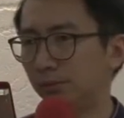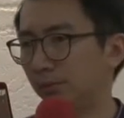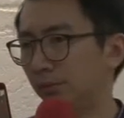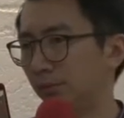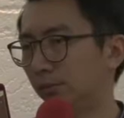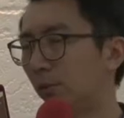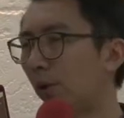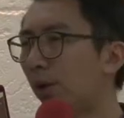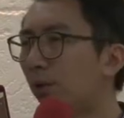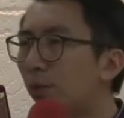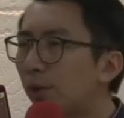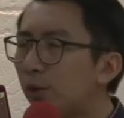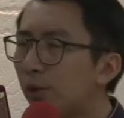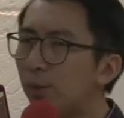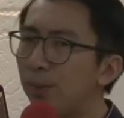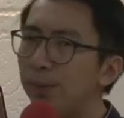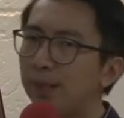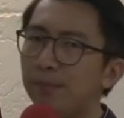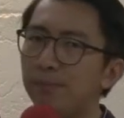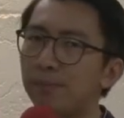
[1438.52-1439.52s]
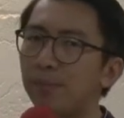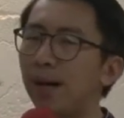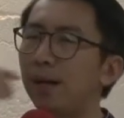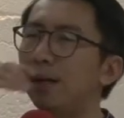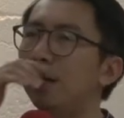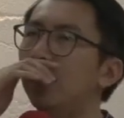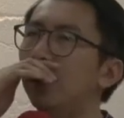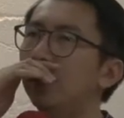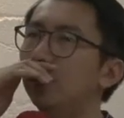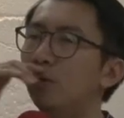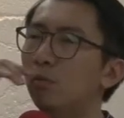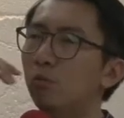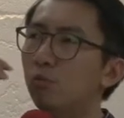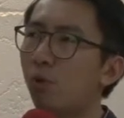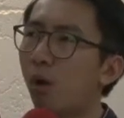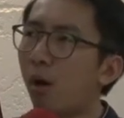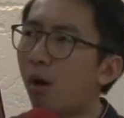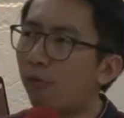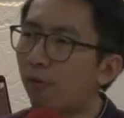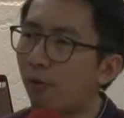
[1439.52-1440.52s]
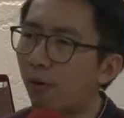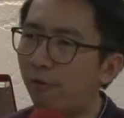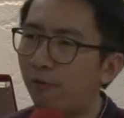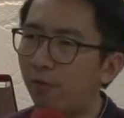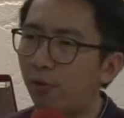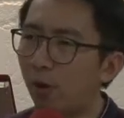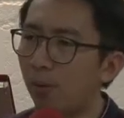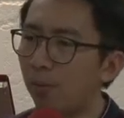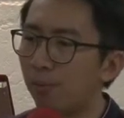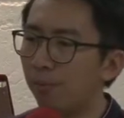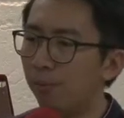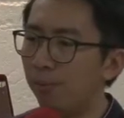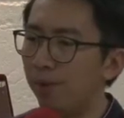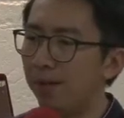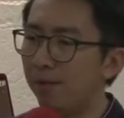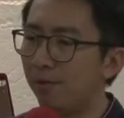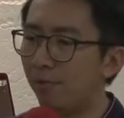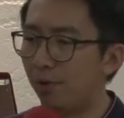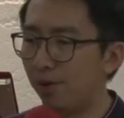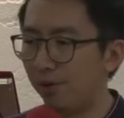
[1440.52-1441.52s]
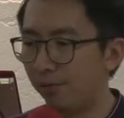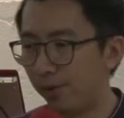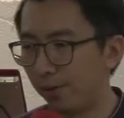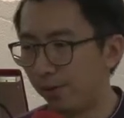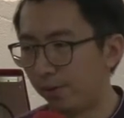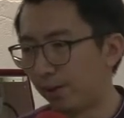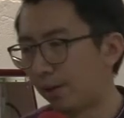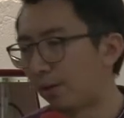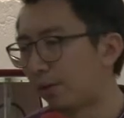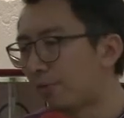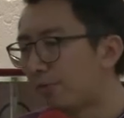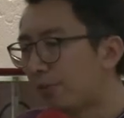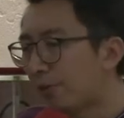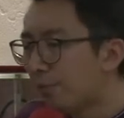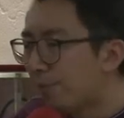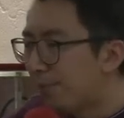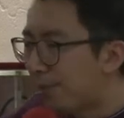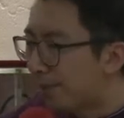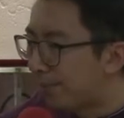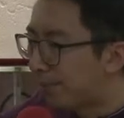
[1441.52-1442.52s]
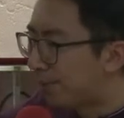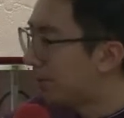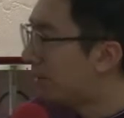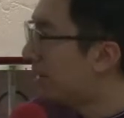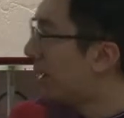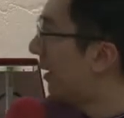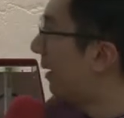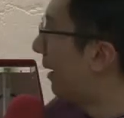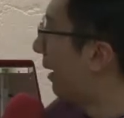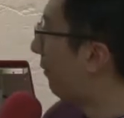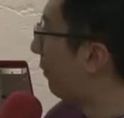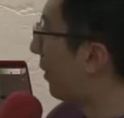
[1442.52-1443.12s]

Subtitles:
What do you mean by the wrath of God being revealed? Now, a few people have